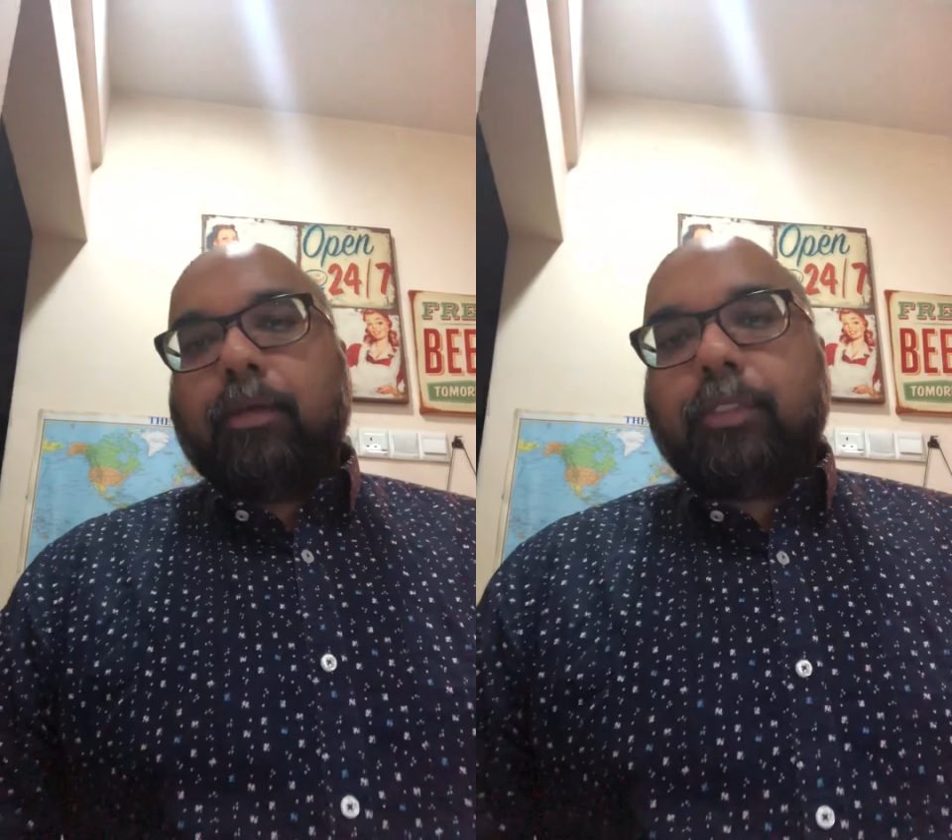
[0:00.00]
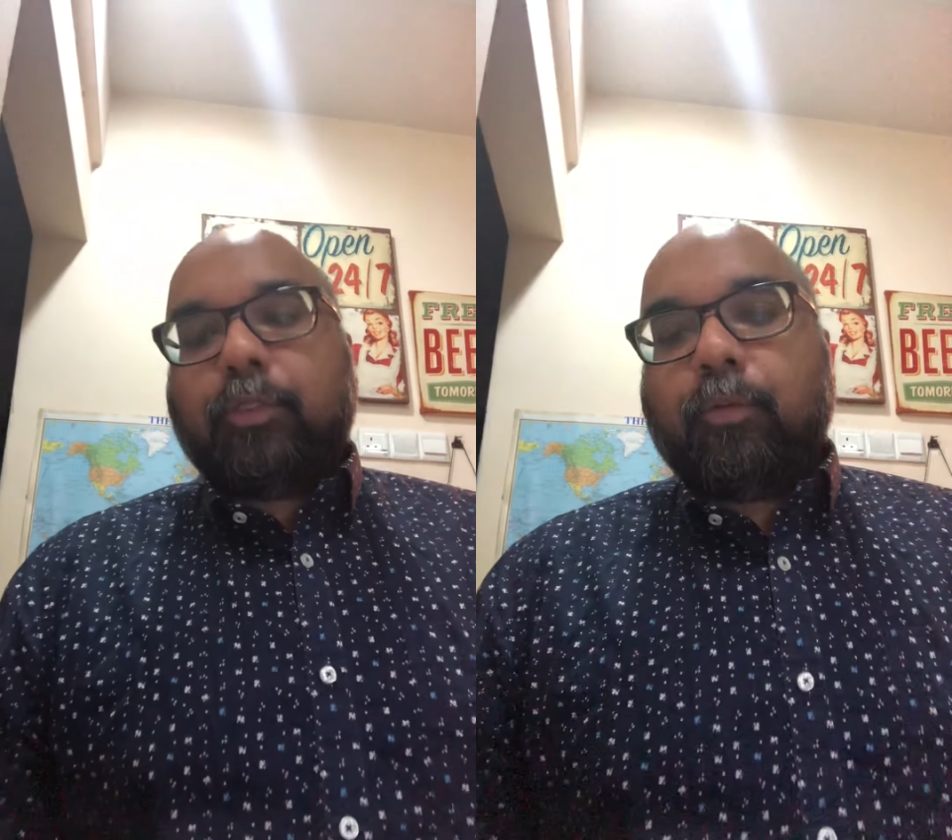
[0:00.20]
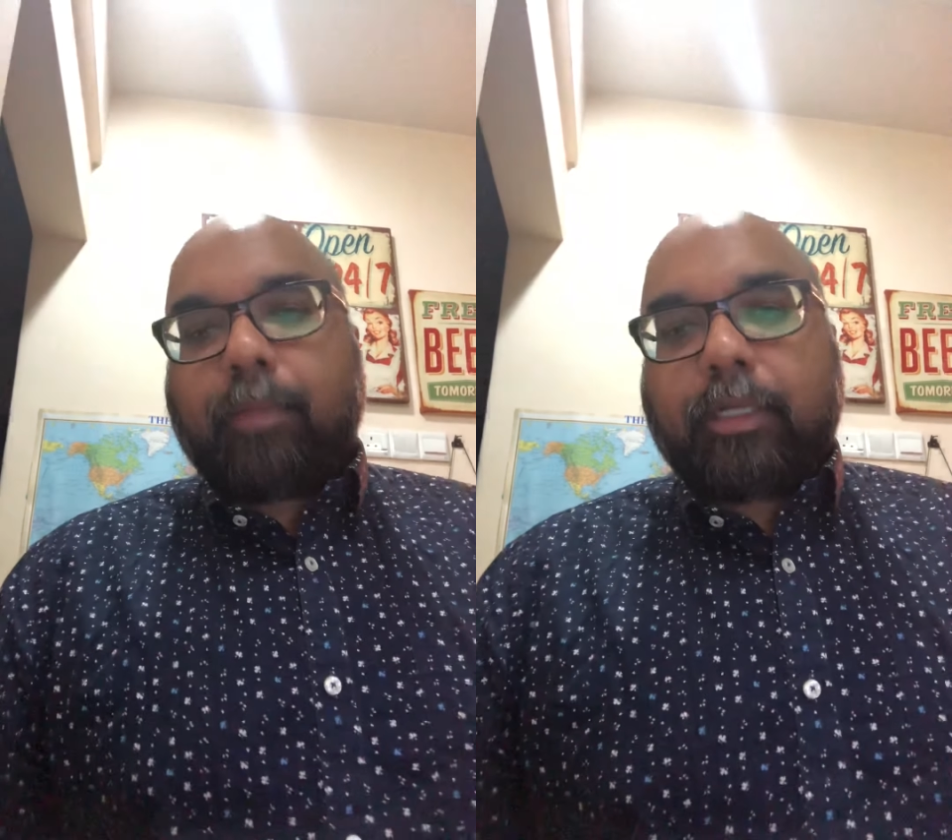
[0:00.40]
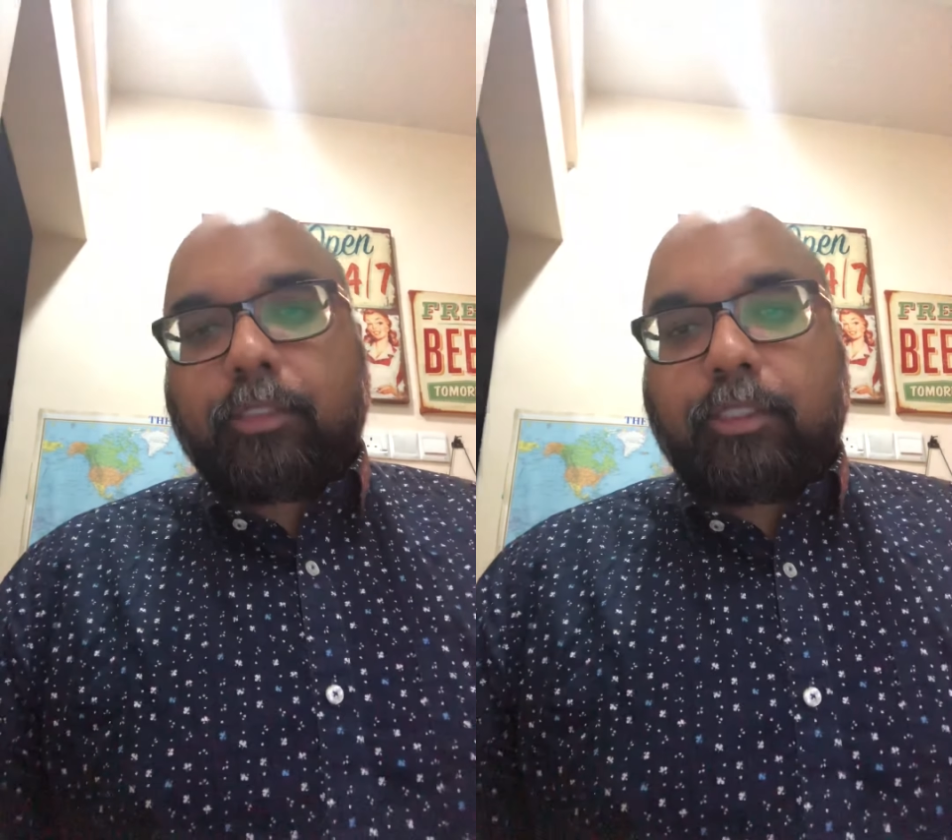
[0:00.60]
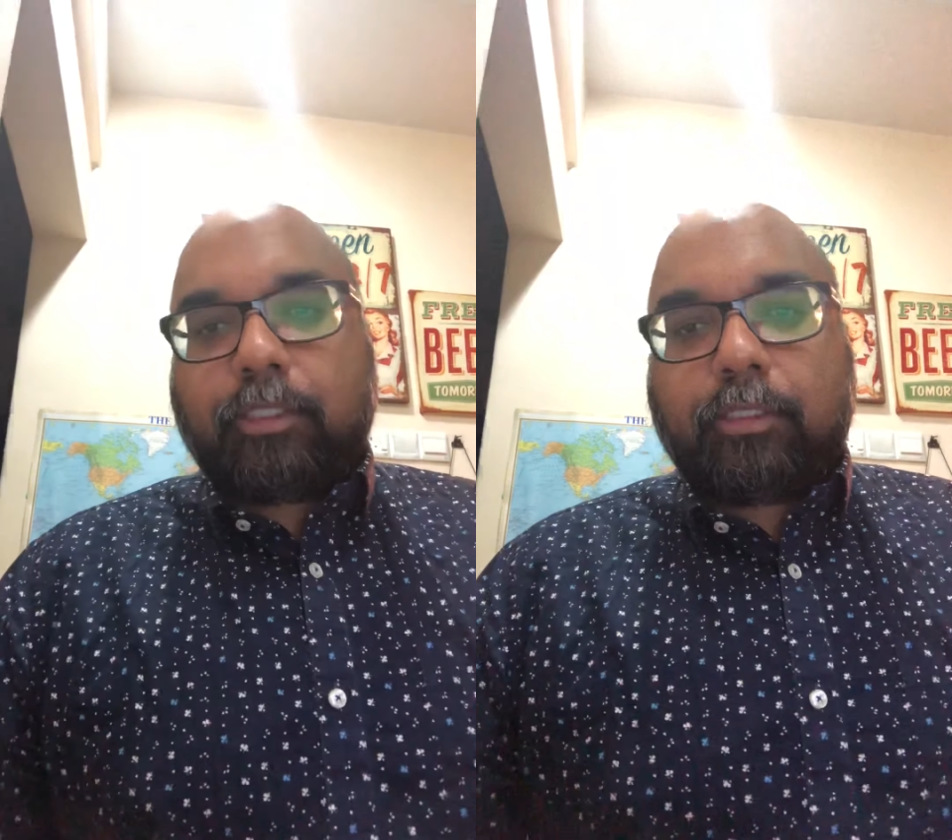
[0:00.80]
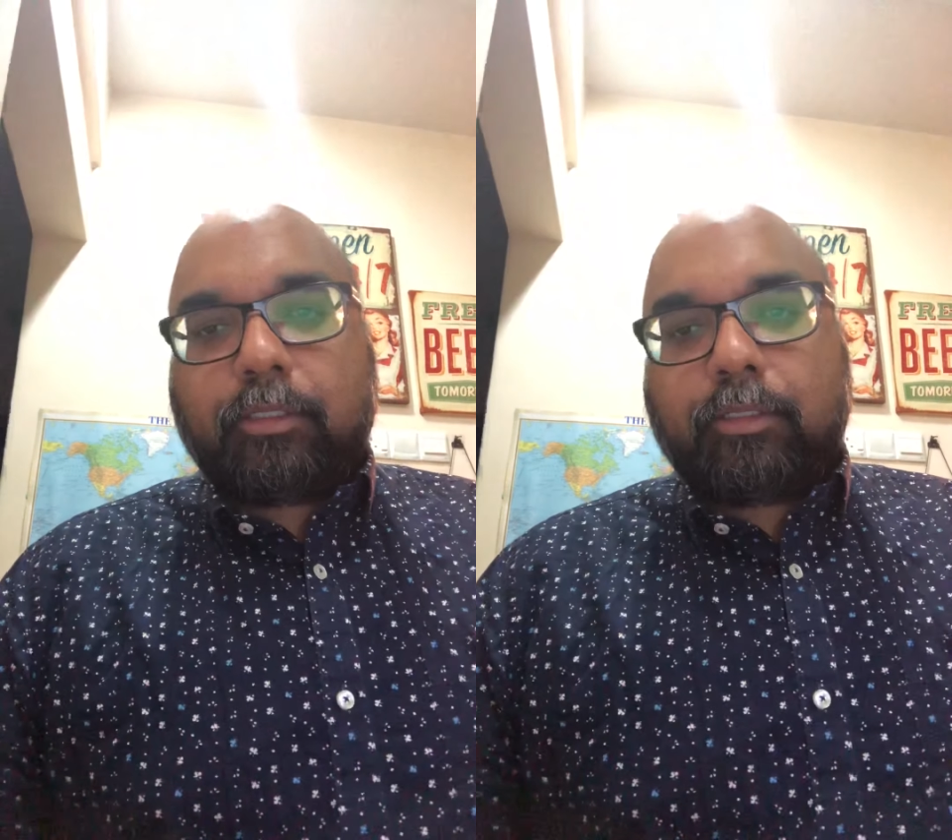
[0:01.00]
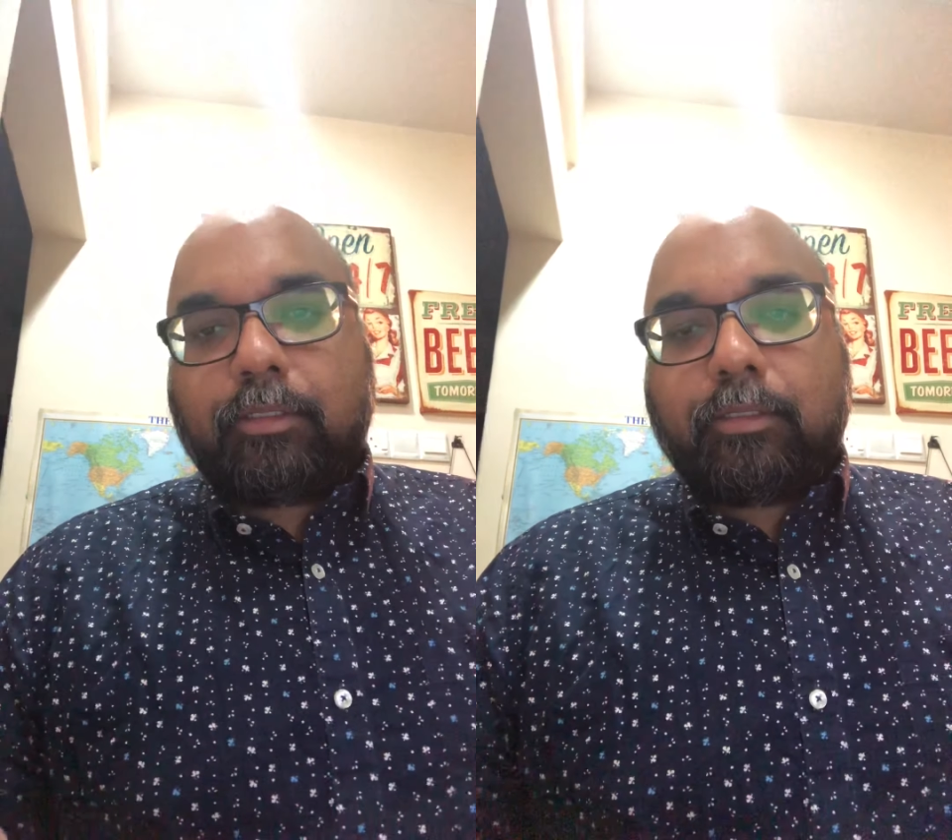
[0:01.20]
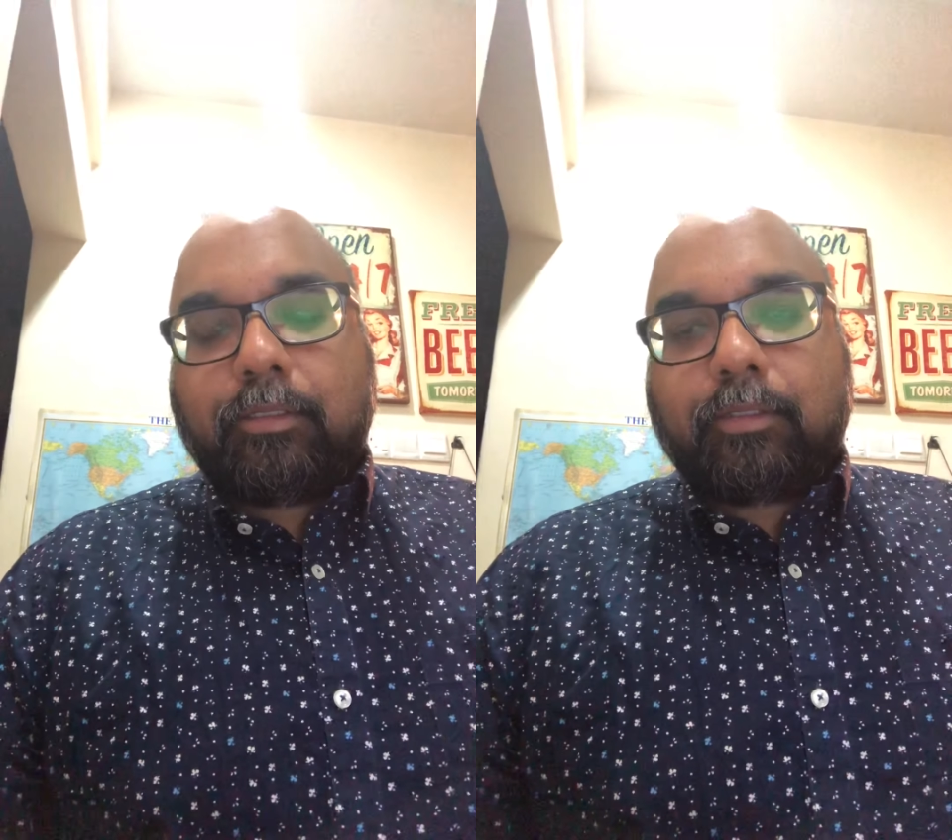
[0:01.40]
on so much,
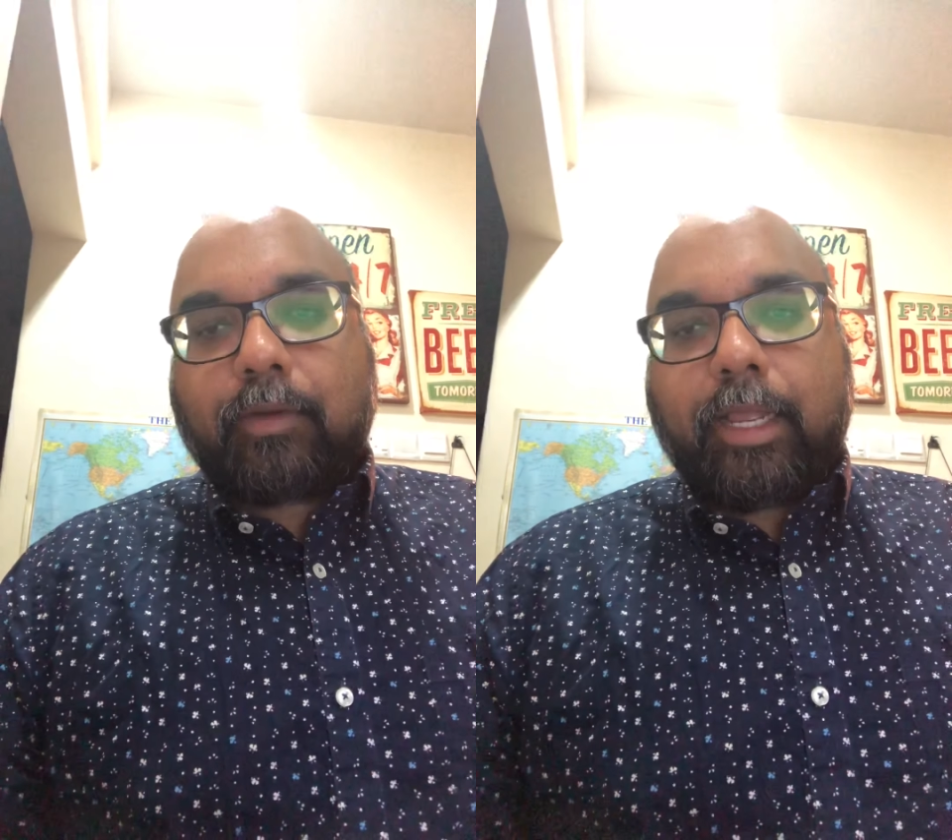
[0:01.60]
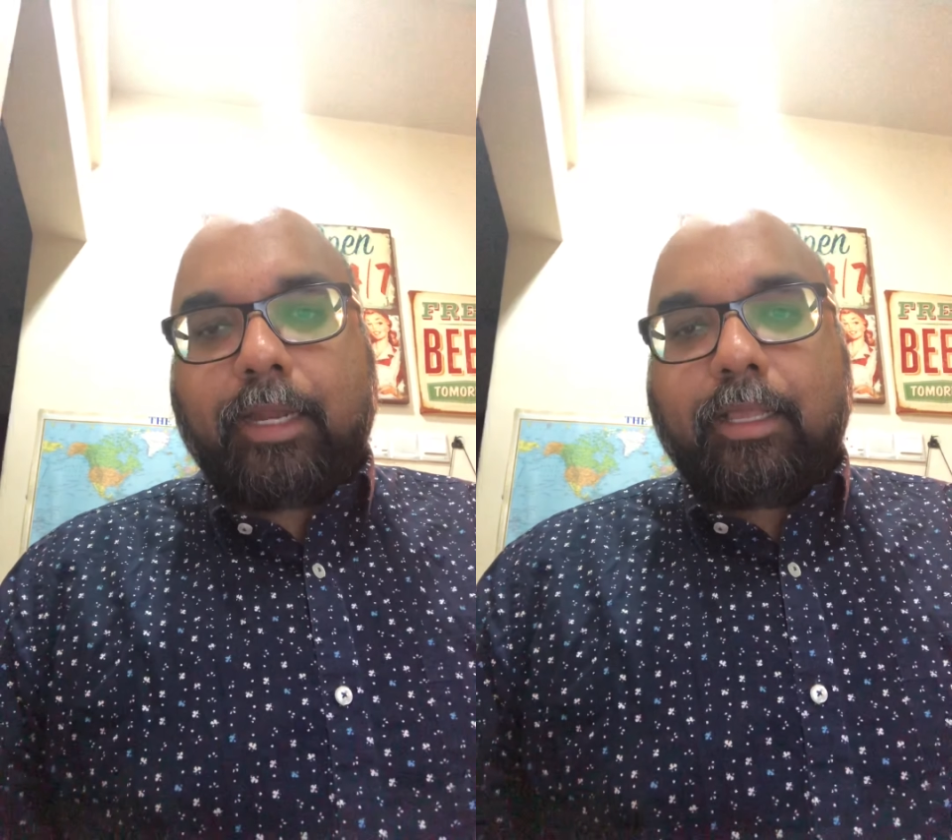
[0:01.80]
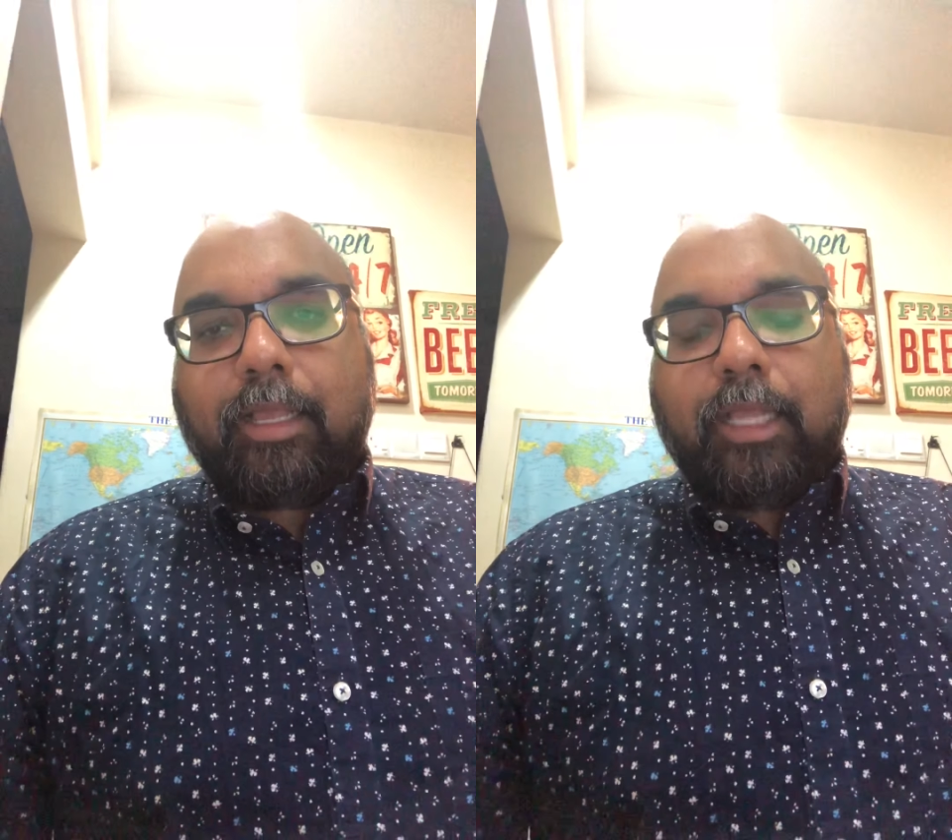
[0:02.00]
right?